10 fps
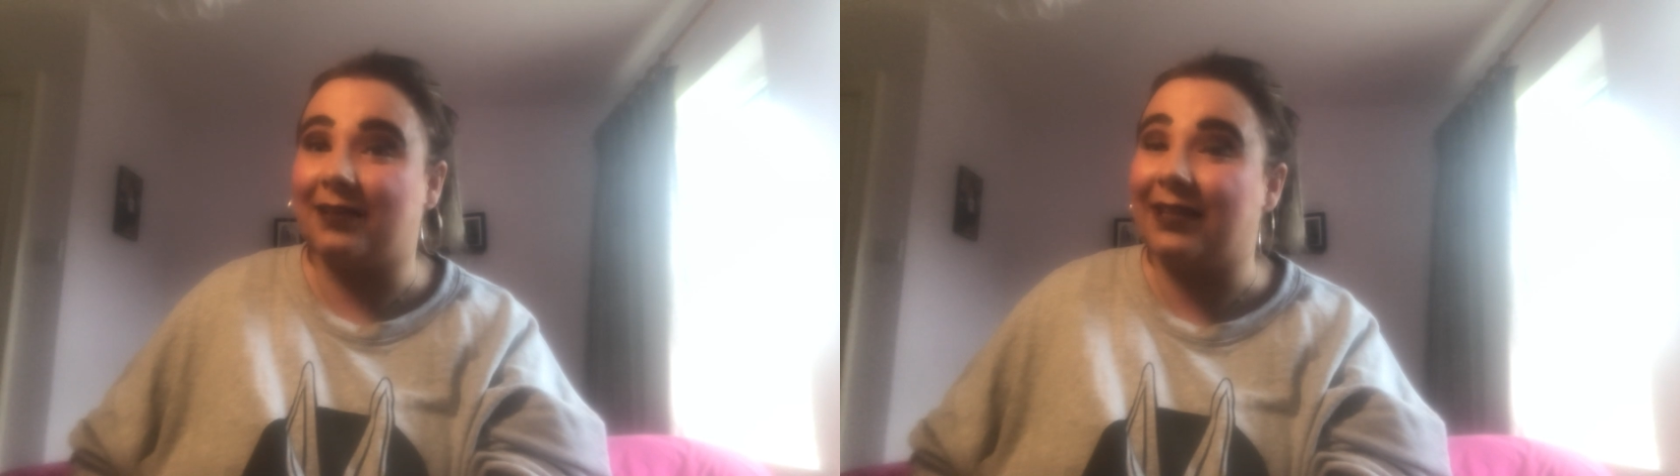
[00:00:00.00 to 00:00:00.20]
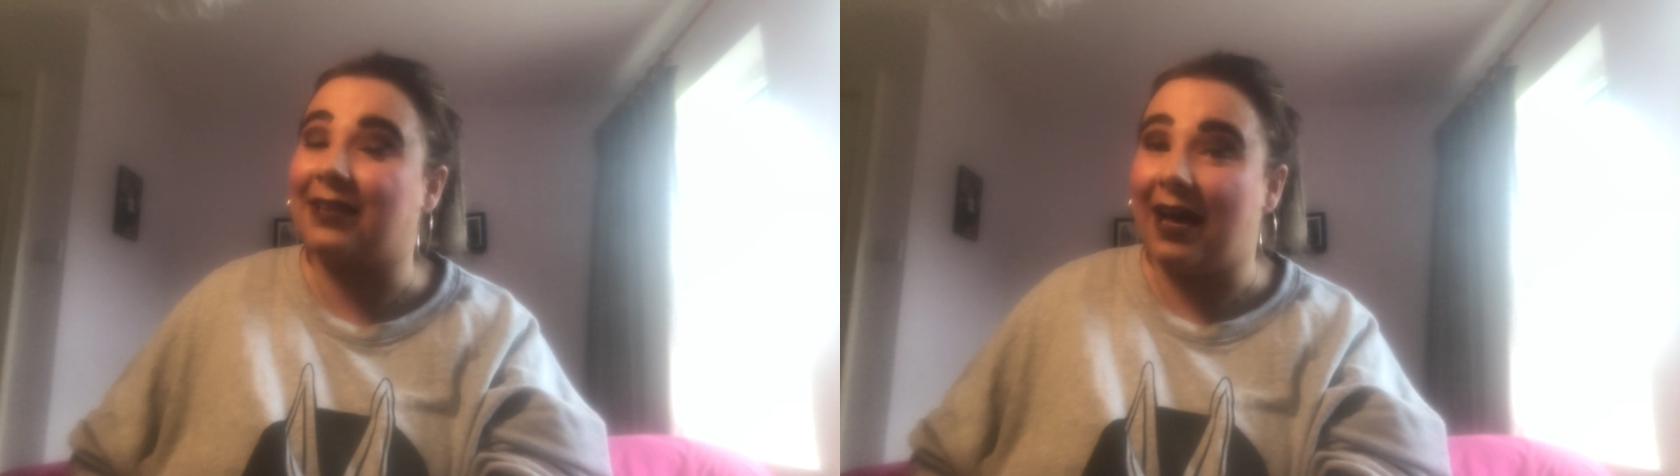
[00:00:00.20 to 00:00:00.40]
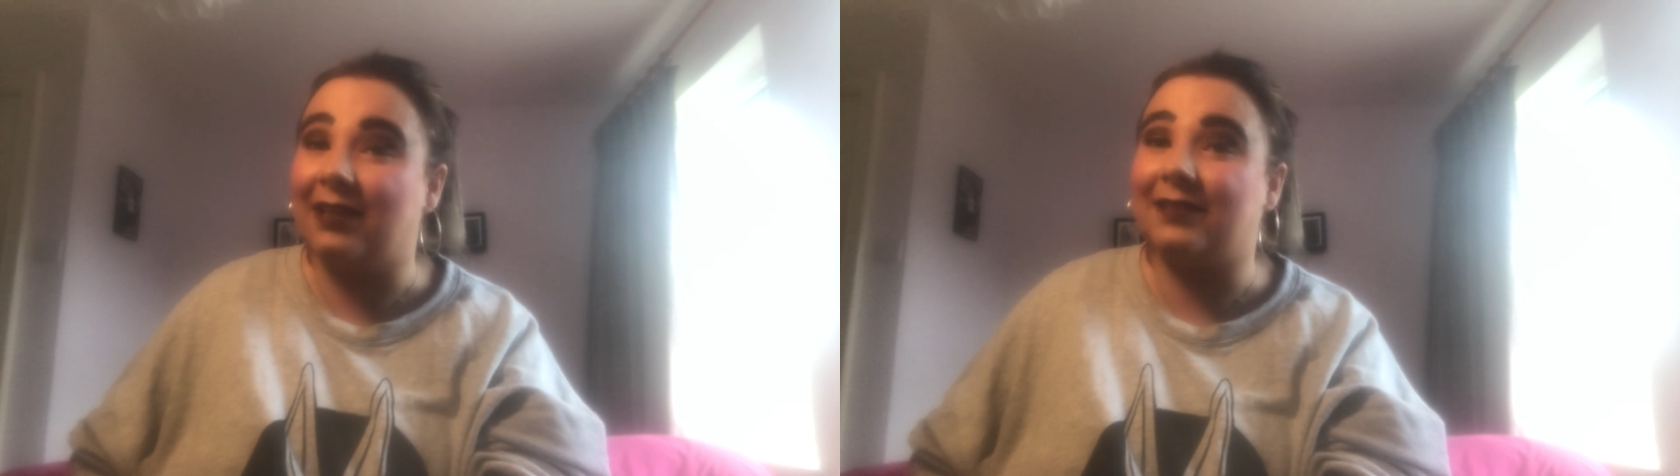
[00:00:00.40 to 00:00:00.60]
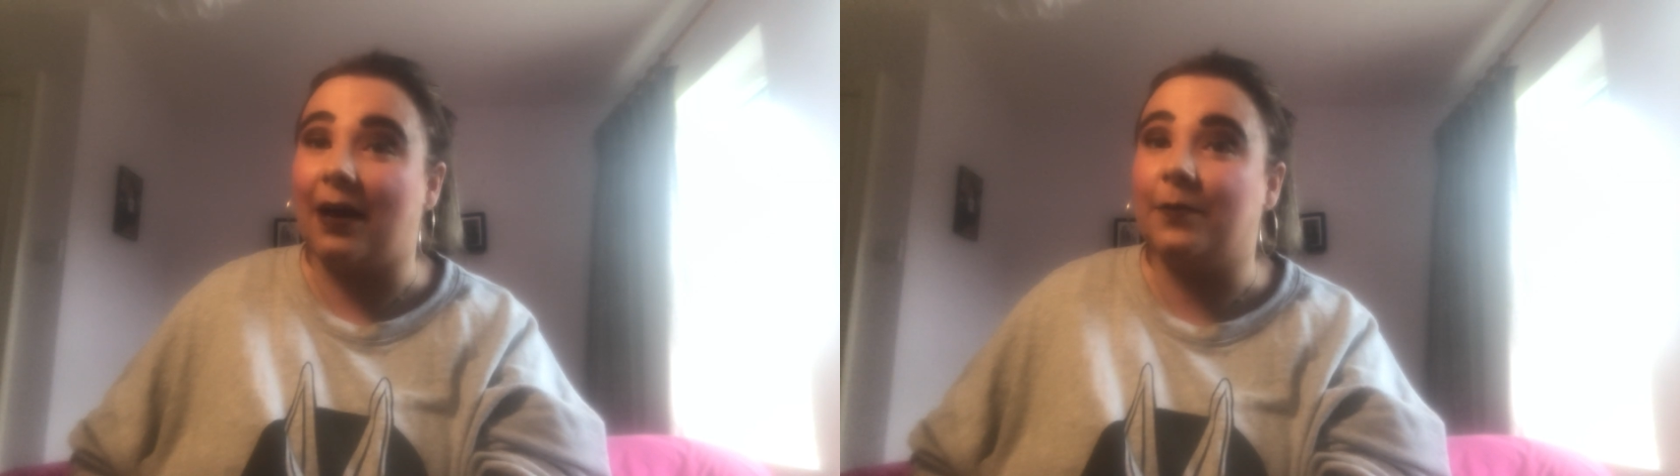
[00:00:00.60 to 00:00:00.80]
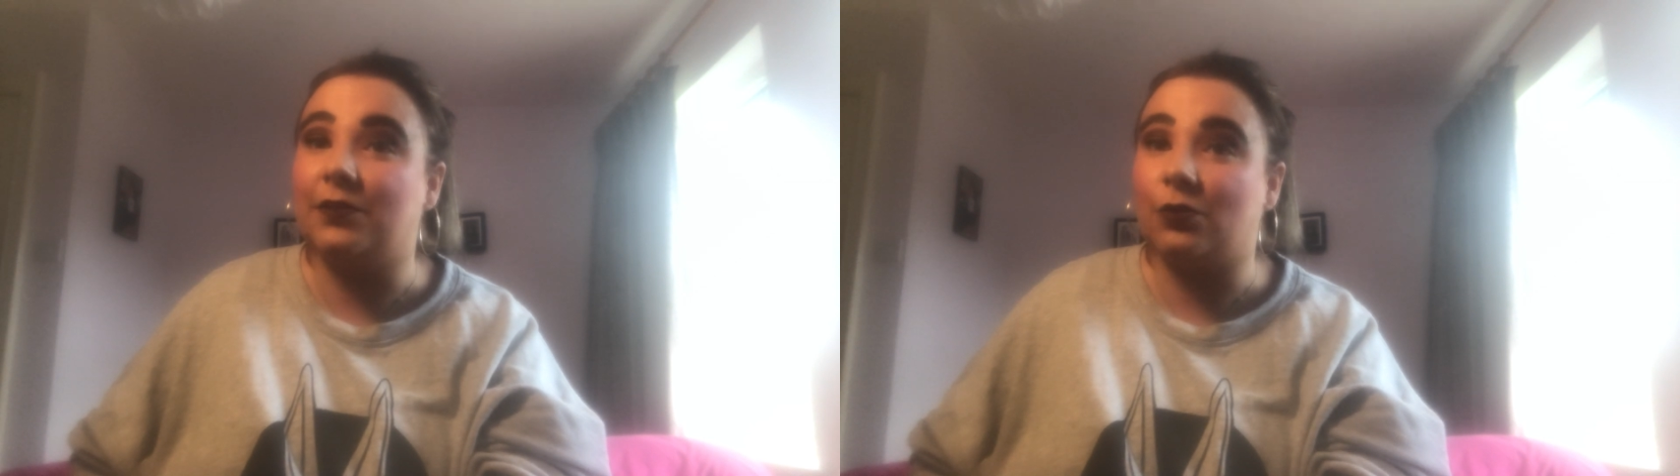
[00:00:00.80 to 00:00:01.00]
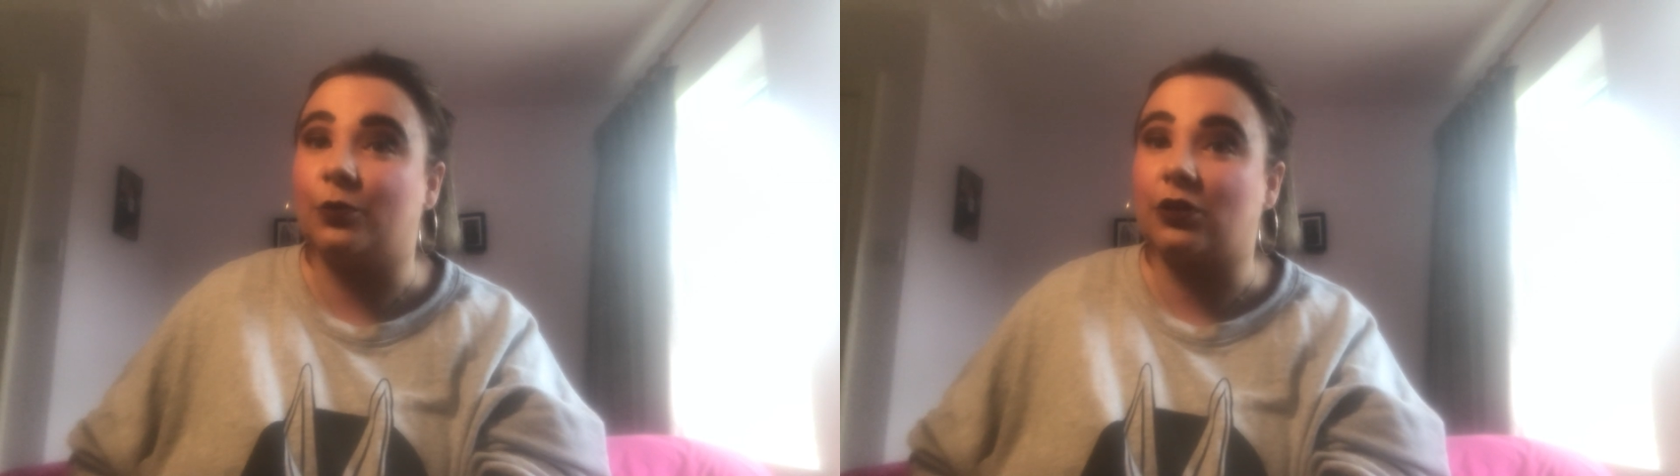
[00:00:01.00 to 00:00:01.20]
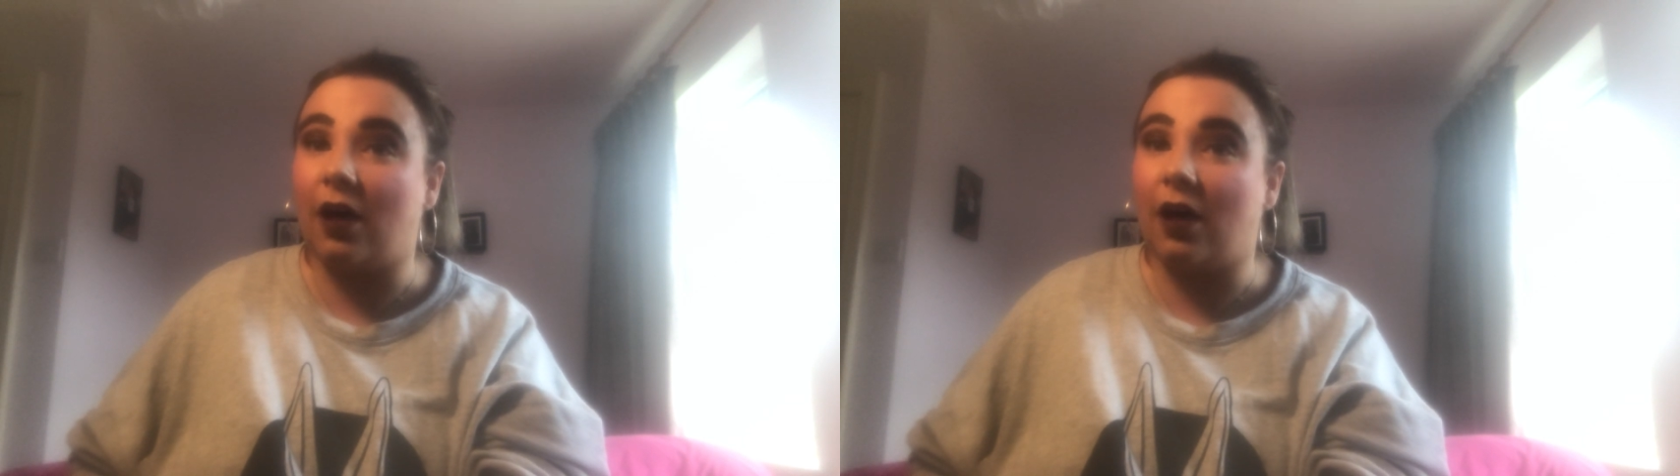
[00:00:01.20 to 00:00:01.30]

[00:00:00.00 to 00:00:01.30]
it can damage someone's